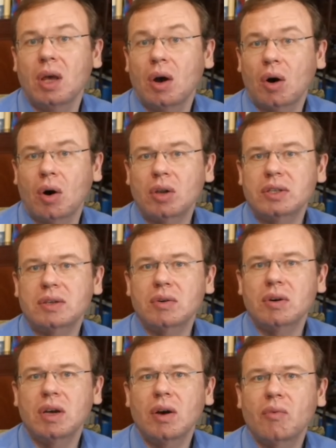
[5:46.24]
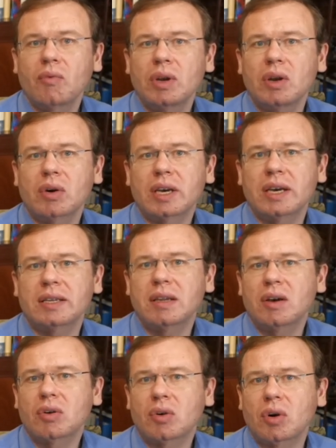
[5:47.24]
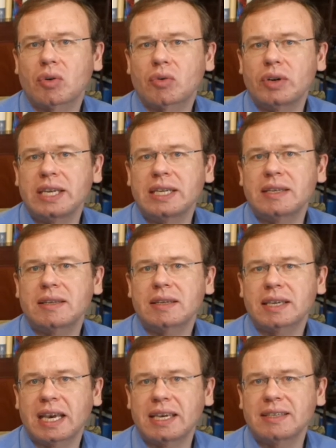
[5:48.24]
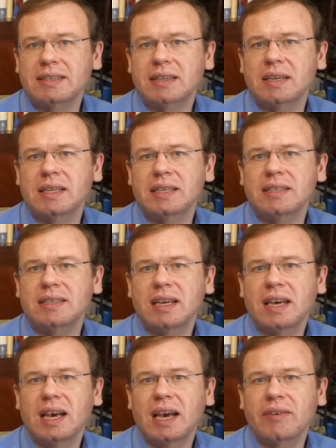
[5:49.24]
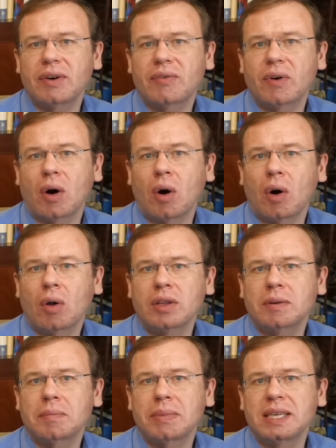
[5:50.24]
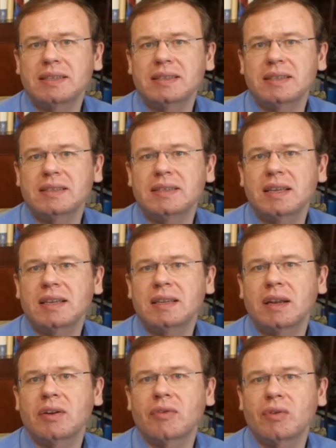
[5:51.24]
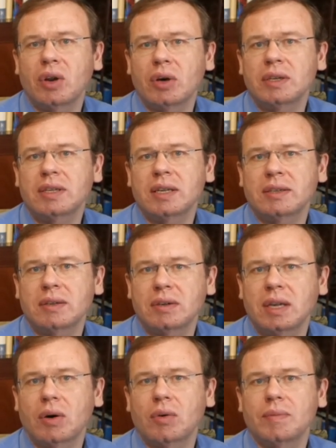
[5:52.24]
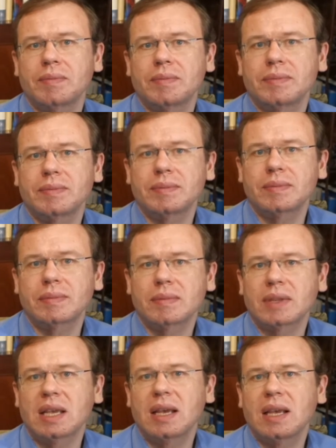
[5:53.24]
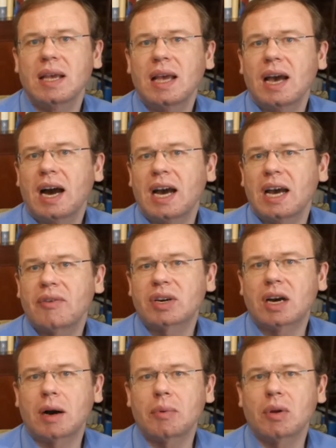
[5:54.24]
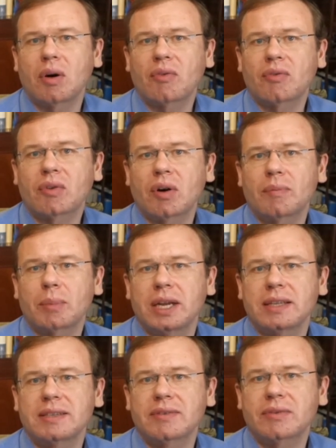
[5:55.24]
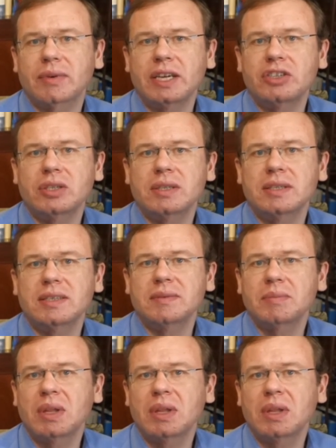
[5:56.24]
Also, we look at concrete case studies with all the pieces that you've learned until now. I have a couple of comprehensive questions